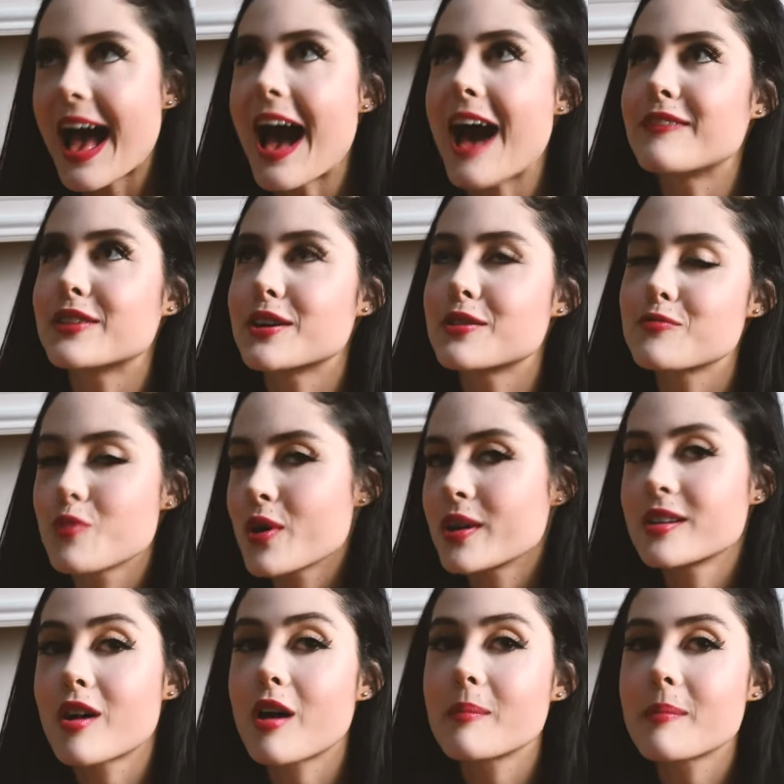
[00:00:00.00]
have it
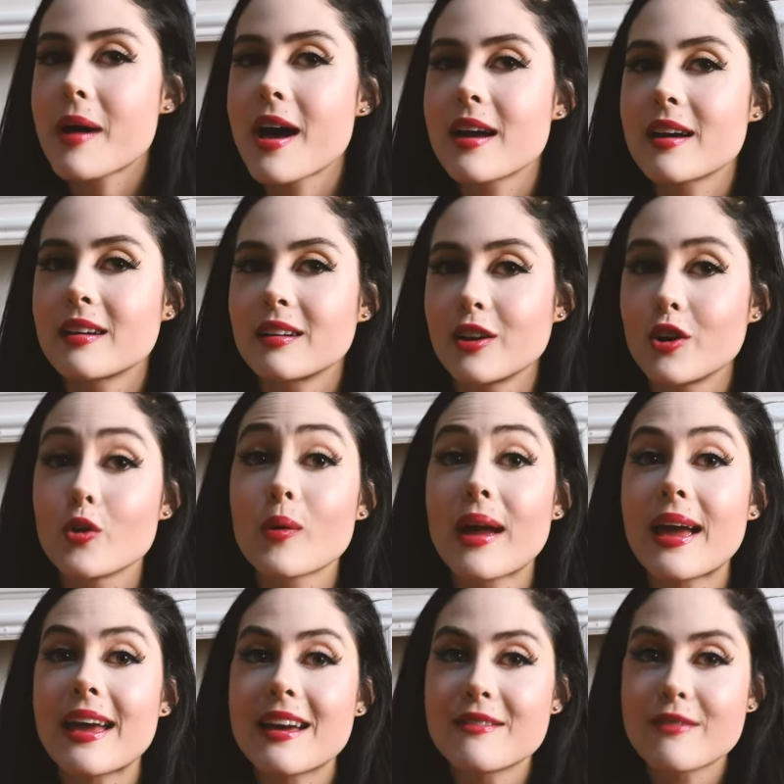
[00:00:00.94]
written on my
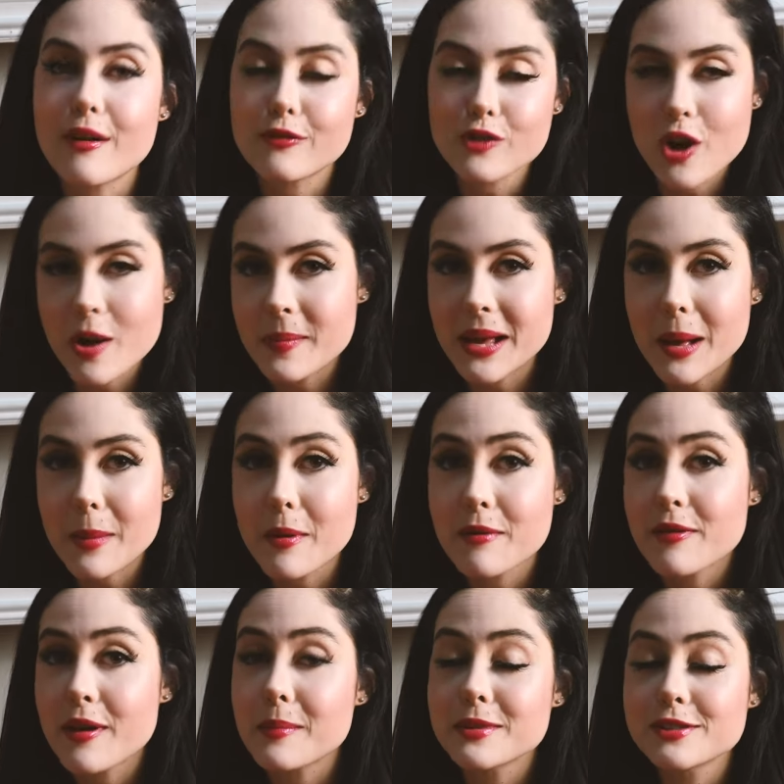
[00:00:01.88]
grave after I become
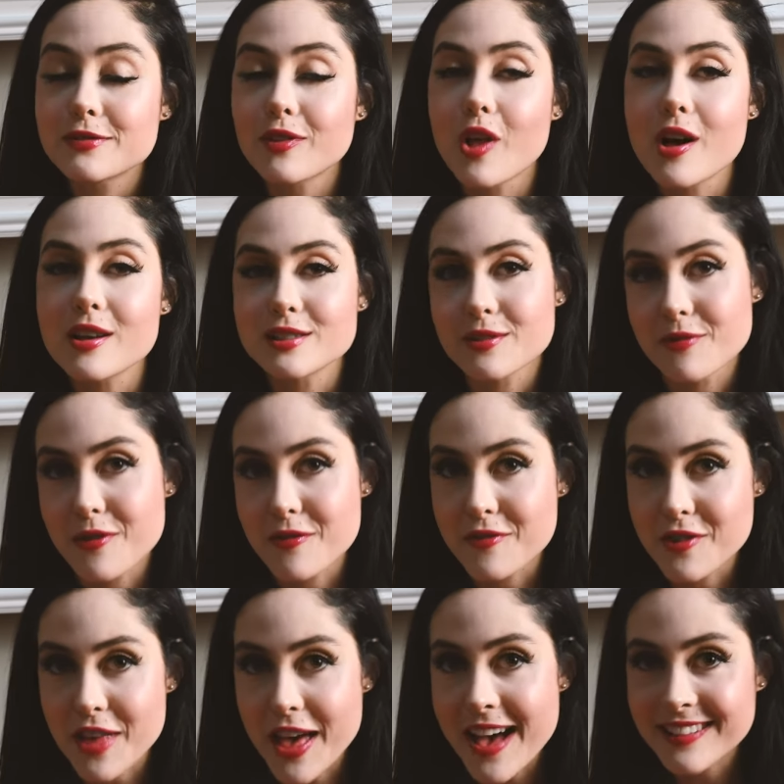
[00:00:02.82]
a famous philosopher
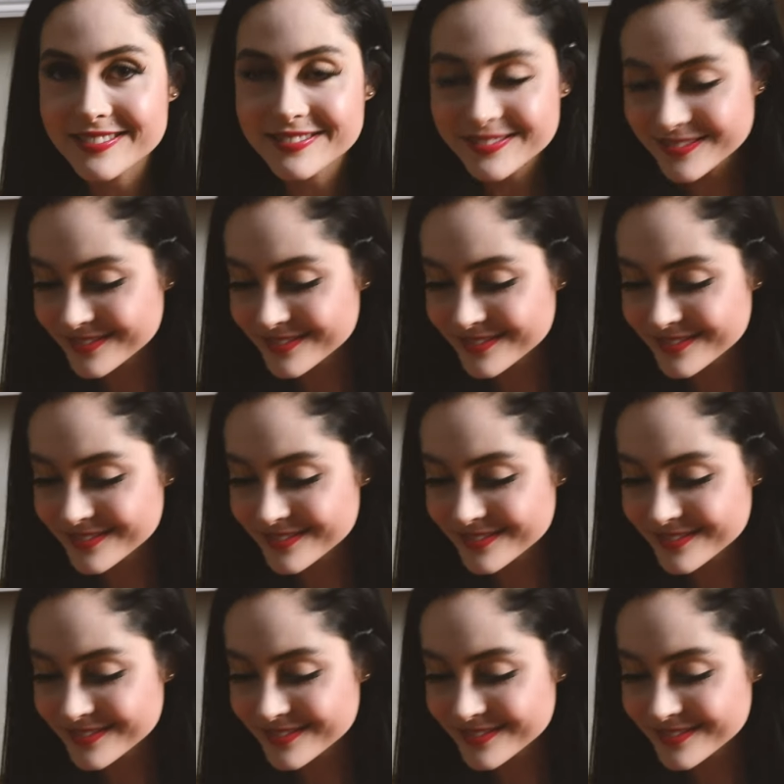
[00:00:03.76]
for that.